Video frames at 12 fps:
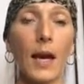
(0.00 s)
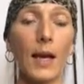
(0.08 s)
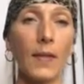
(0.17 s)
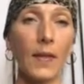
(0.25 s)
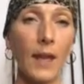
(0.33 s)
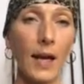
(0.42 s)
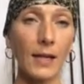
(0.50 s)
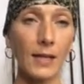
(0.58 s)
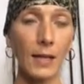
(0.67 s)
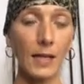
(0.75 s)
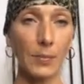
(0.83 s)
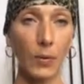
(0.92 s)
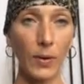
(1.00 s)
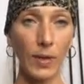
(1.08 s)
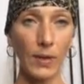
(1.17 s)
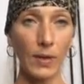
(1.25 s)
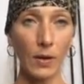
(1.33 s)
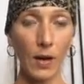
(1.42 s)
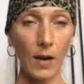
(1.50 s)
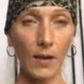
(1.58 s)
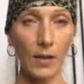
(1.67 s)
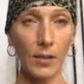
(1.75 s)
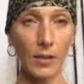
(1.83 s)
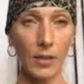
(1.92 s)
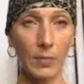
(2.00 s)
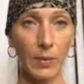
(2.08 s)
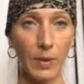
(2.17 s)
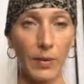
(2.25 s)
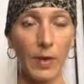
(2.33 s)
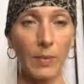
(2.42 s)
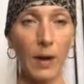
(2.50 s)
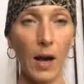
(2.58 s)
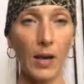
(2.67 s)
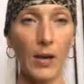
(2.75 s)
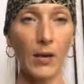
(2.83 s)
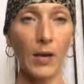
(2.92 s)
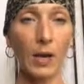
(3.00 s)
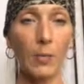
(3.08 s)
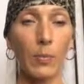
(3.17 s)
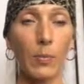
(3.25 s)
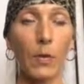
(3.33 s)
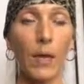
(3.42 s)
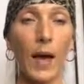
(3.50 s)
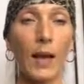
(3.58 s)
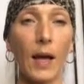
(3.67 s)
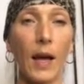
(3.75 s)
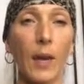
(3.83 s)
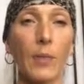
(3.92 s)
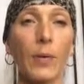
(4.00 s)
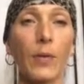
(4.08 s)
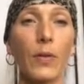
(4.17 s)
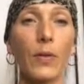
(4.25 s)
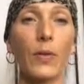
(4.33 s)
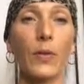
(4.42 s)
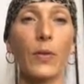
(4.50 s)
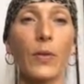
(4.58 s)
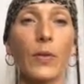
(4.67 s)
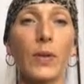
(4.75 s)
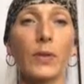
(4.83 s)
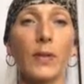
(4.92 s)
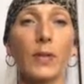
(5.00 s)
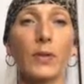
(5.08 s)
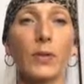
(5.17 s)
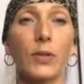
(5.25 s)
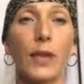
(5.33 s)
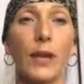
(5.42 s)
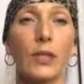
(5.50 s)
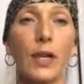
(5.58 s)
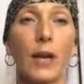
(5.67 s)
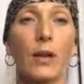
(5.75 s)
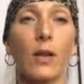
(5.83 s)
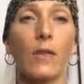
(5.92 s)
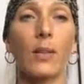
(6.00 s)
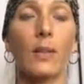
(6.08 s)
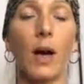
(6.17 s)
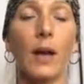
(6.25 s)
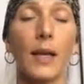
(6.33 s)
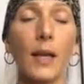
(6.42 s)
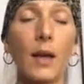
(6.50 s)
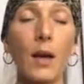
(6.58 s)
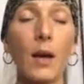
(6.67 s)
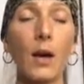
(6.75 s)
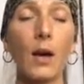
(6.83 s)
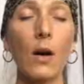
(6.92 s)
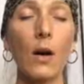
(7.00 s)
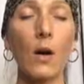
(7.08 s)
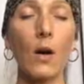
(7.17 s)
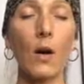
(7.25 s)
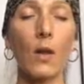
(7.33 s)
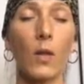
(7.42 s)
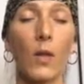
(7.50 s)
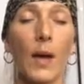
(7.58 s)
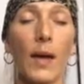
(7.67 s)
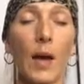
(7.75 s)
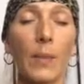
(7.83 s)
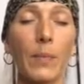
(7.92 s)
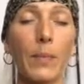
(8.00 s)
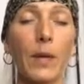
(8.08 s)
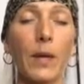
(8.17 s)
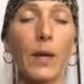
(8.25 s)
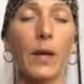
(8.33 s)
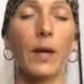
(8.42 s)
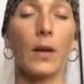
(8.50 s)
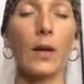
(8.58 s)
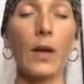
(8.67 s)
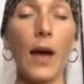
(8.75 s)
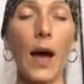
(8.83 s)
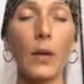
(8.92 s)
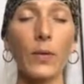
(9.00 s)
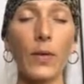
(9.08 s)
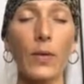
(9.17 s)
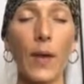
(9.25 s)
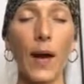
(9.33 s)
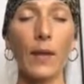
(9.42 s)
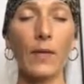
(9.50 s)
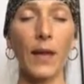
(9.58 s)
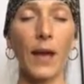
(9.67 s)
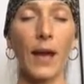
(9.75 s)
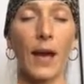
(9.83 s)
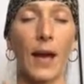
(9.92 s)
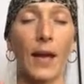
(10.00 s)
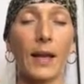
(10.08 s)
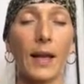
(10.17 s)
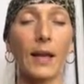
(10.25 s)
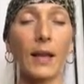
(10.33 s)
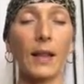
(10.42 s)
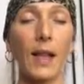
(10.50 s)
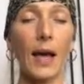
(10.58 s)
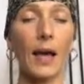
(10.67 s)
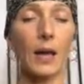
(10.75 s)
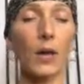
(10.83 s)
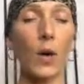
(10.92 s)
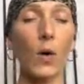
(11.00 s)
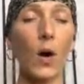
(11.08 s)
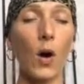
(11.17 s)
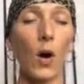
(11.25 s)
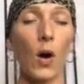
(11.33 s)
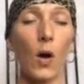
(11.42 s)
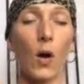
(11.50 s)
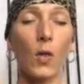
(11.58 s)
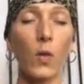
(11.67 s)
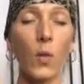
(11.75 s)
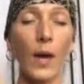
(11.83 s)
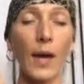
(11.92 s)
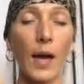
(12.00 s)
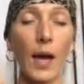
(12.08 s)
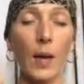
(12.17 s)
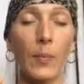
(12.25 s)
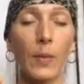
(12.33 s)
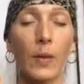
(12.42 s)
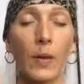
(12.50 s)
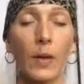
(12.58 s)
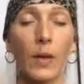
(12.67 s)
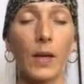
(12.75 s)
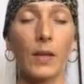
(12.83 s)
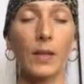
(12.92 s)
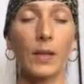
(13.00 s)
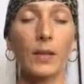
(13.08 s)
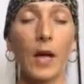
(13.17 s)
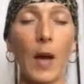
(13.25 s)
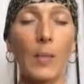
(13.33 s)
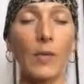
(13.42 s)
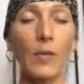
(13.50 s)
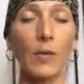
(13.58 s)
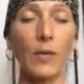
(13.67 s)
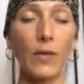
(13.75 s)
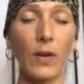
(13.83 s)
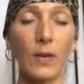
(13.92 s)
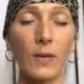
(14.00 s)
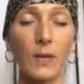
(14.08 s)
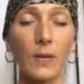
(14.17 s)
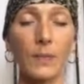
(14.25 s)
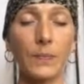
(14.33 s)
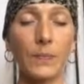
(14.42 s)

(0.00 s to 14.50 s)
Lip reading: And then that six-pointed star that's just beneath your body, you're going to pull that up through the central channel of your body, all the way up, out the crown of the head, and let it go all the way up to the top of the universe.